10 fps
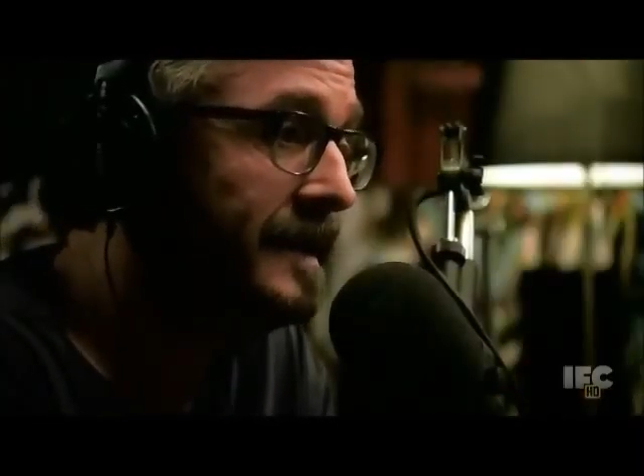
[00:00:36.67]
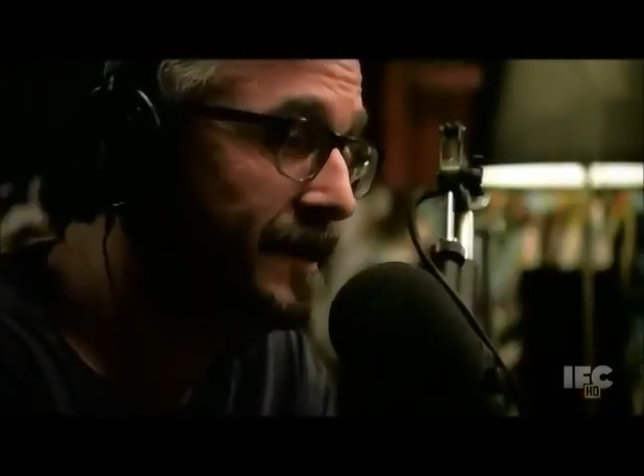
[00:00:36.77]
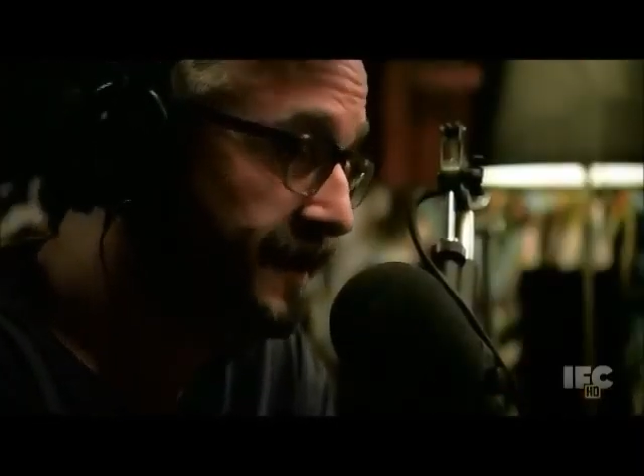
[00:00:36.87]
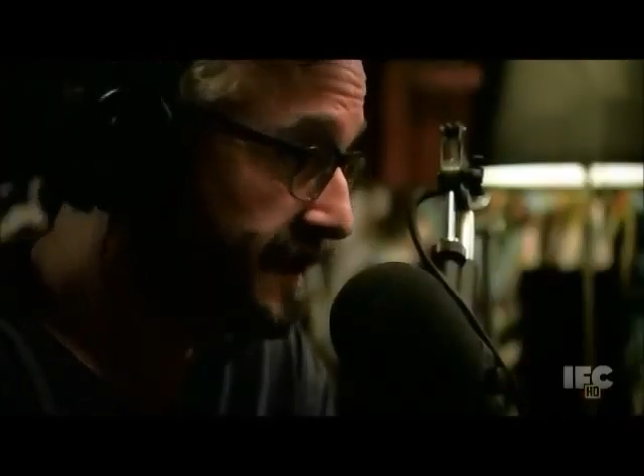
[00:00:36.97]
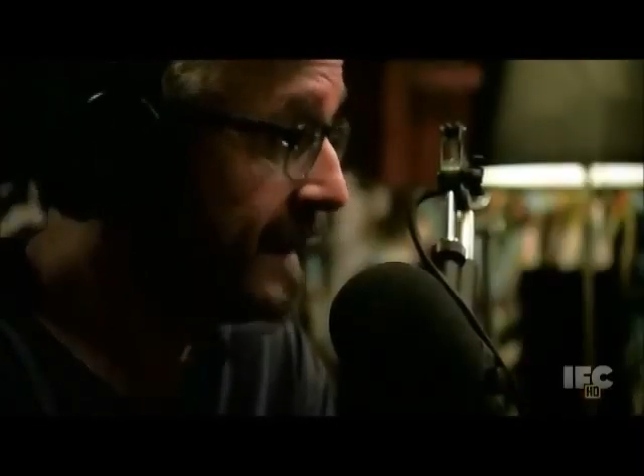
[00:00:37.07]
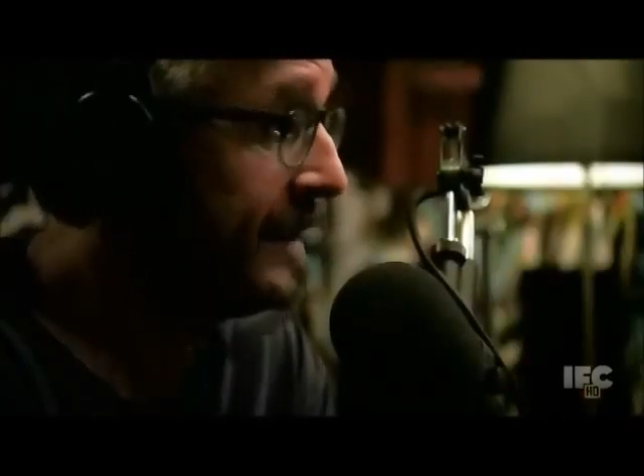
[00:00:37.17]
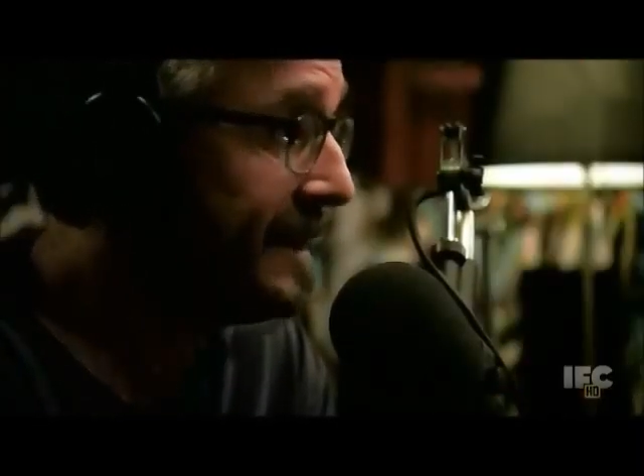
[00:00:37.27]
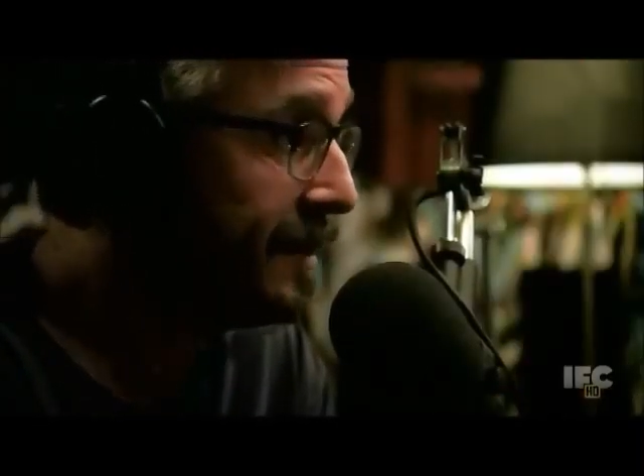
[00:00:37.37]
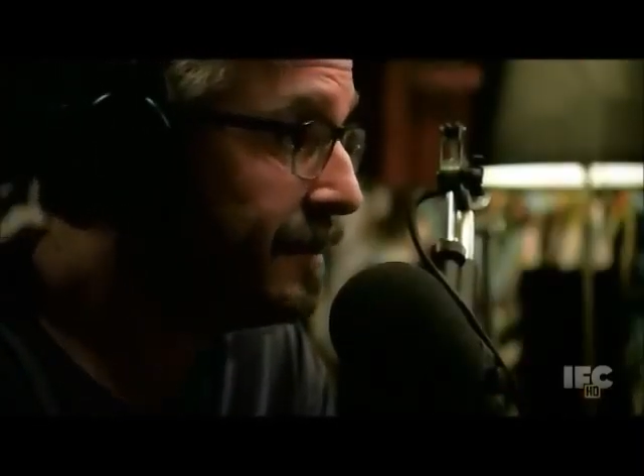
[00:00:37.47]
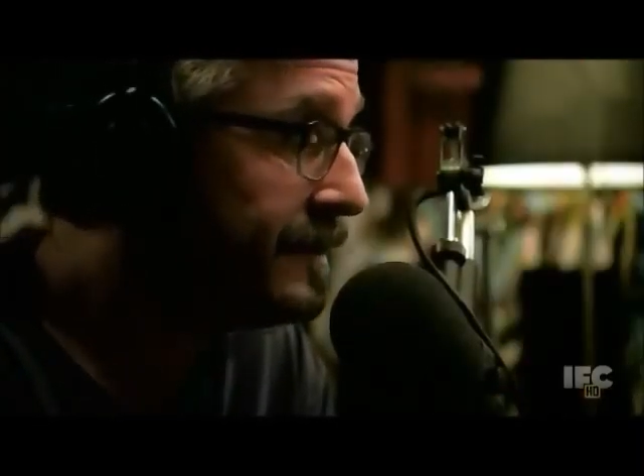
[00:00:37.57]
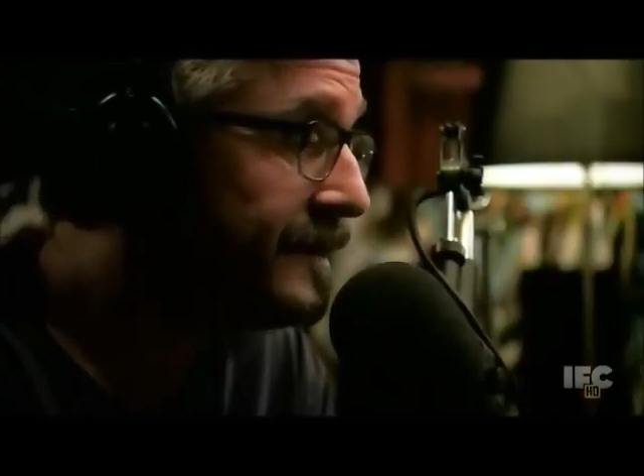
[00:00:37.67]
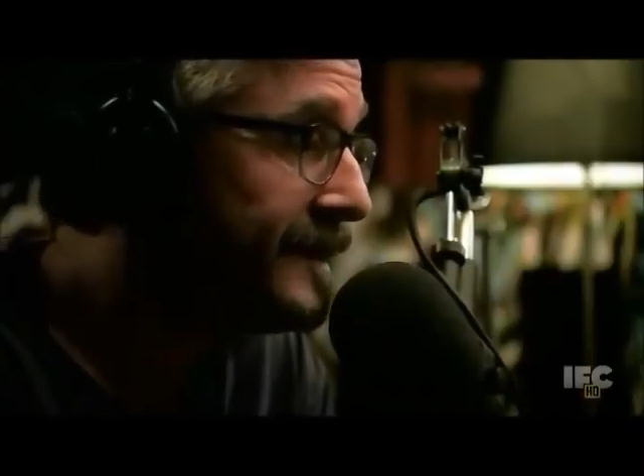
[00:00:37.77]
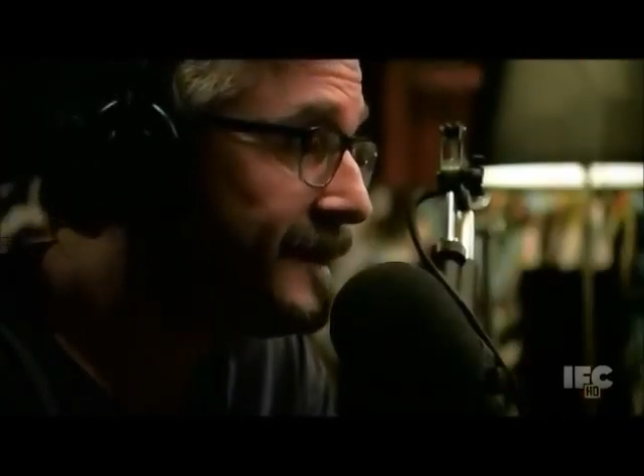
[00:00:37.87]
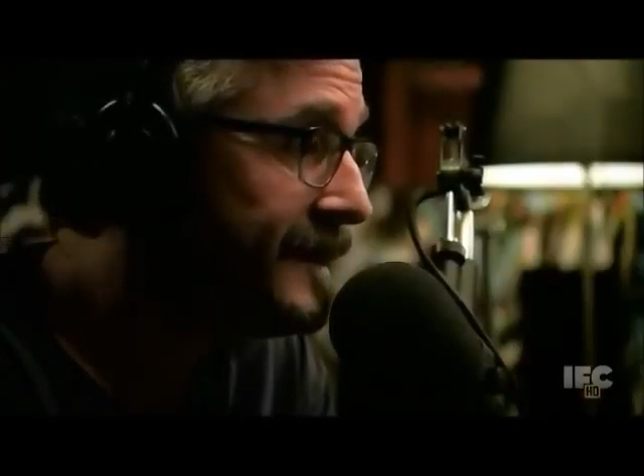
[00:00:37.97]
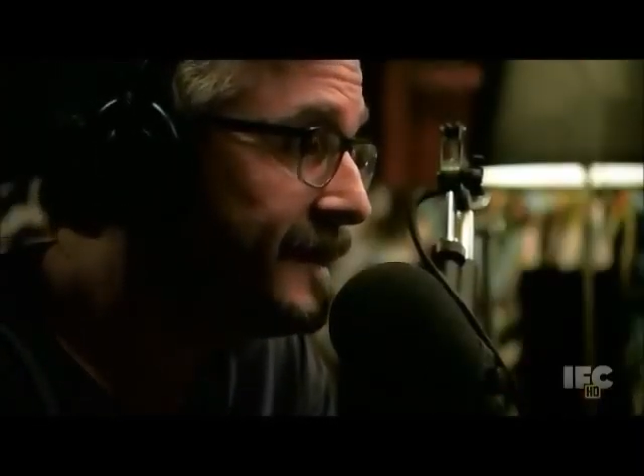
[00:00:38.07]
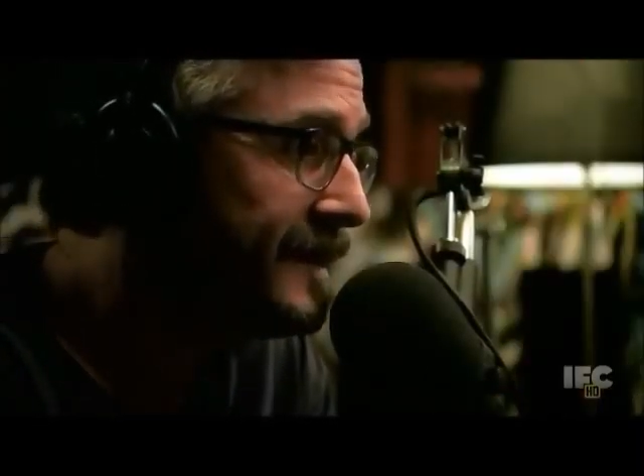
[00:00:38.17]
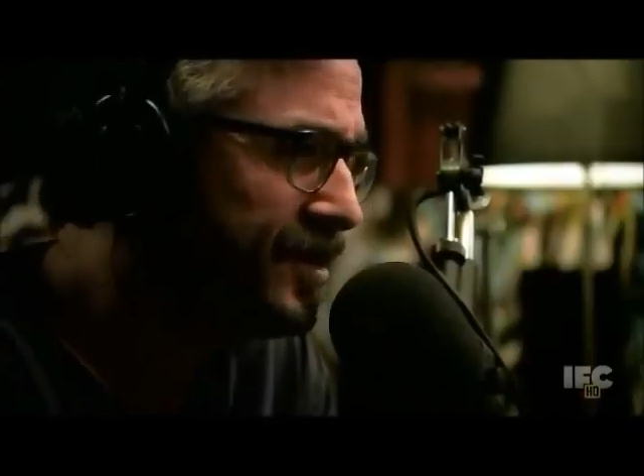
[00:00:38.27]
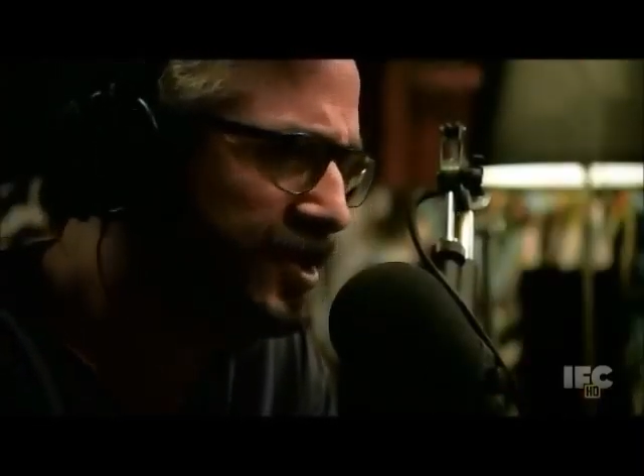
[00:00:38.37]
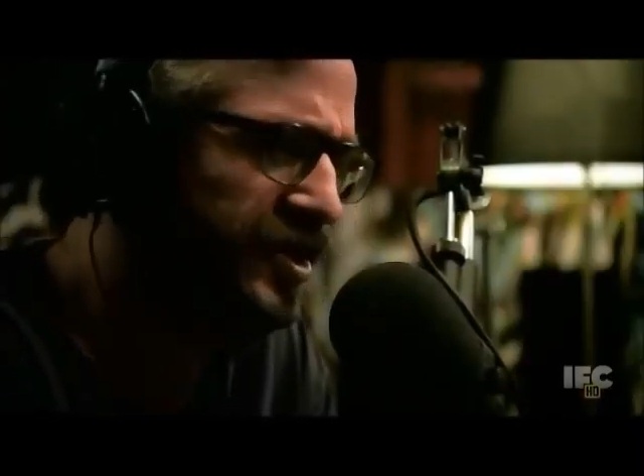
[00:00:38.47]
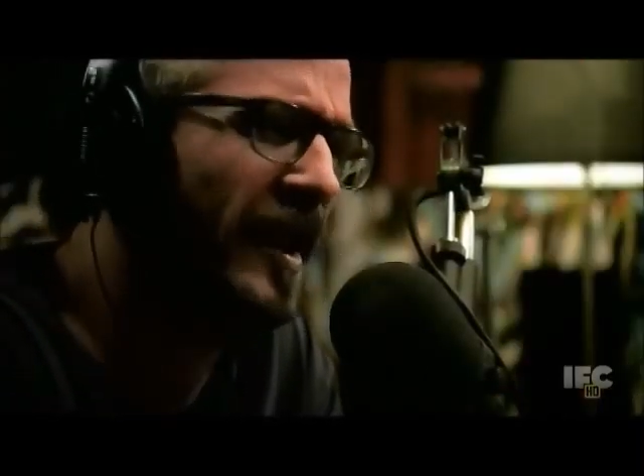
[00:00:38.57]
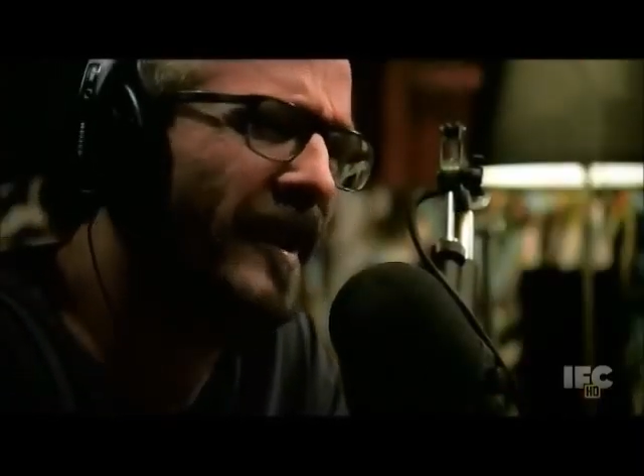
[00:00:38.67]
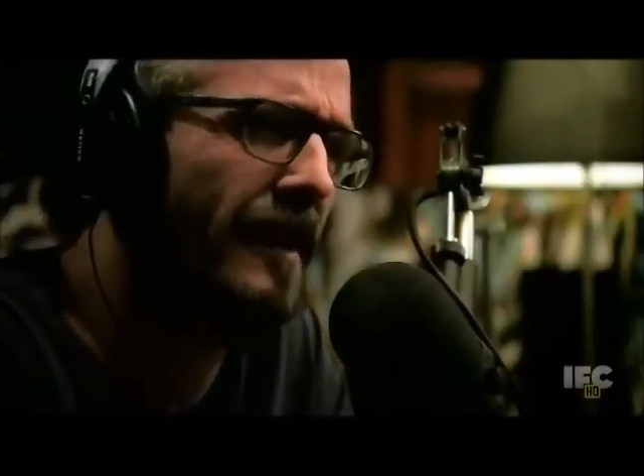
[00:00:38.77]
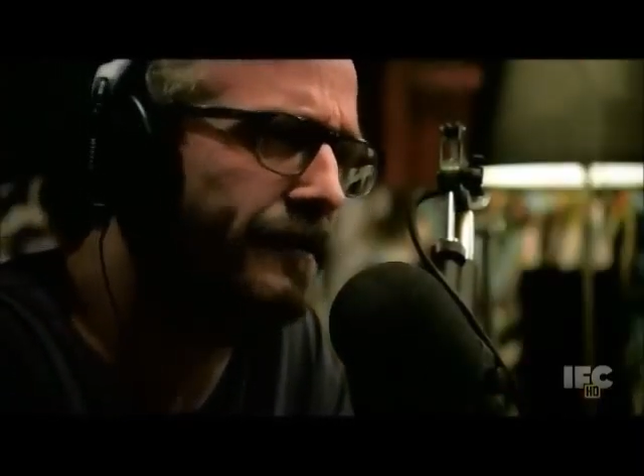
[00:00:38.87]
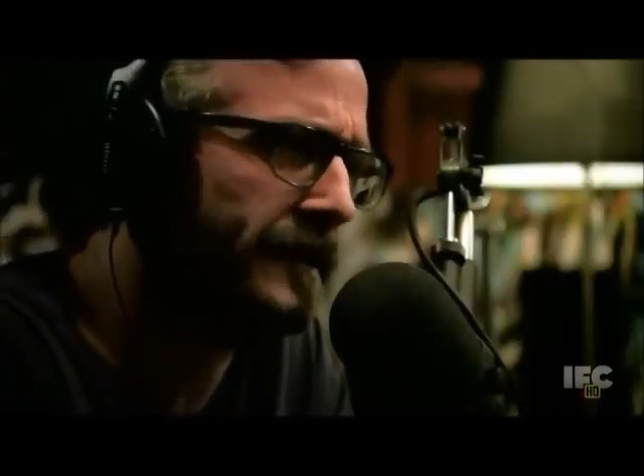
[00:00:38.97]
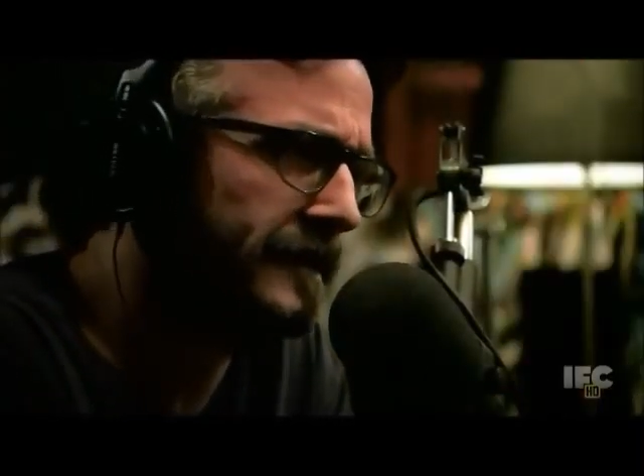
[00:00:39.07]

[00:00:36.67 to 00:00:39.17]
you'll say to you, shut up.